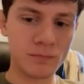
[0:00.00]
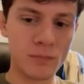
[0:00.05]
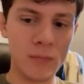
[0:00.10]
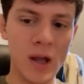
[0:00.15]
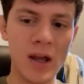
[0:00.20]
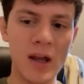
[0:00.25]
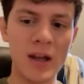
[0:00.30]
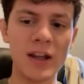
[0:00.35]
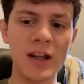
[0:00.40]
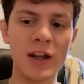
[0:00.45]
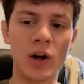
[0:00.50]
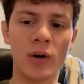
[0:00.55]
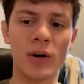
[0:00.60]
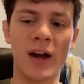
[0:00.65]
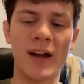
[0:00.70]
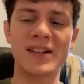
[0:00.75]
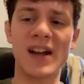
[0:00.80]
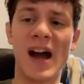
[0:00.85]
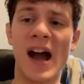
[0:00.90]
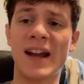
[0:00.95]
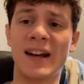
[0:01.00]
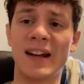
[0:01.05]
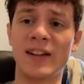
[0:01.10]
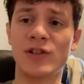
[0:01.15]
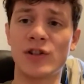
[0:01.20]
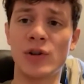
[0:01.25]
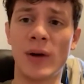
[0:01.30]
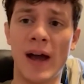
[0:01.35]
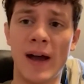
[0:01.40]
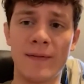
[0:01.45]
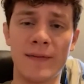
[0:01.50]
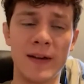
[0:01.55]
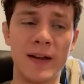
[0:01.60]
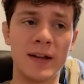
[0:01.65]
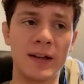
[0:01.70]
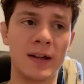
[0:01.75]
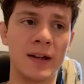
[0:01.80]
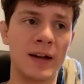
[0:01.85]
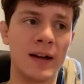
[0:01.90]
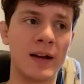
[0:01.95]
you know, not dieting too
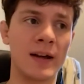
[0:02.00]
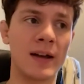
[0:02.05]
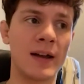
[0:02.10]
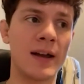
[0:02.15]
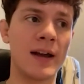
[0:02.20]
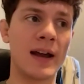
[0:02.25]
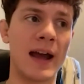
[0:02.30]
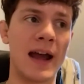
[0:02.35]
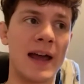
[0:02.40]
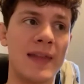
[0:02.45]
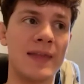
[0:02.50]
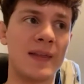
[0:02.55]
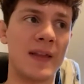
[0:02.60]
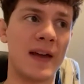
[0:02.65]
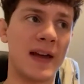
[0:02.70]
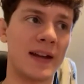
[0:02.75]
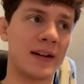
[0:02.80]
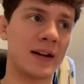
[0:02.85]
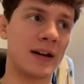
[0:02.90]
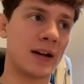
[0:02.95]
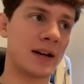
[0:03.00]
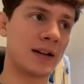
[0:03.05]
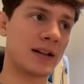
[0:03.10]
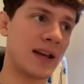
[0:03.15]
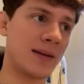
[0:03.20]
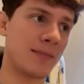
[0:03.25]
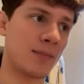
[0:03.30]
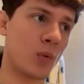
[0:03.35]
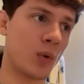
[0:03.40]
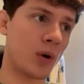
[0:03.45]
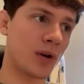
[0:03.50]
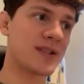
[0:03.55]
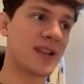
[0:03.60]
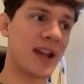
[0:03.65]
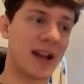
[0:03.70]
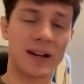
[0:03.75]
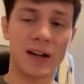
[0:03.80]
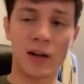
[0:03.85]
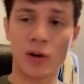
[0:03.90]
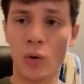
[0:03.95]
heavy, and then uh, get more
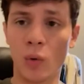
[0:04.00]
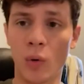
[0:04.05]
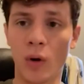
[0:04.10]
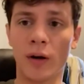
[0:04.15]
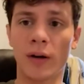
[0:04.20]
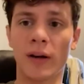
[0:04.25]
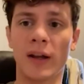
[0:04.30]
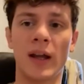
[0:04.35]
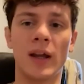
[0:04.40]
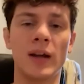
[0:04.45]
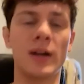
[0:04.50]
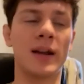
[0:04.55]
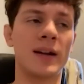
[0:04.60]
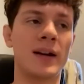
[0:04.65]
technical work in